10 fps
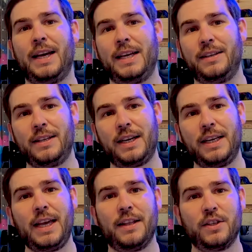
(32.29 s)
And
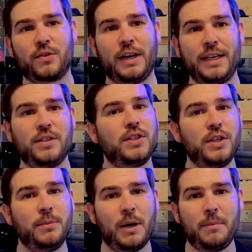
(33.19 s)
yeah, this relates
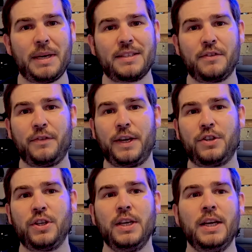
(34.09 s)
to my Betta
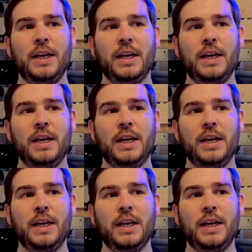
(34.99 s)
fish.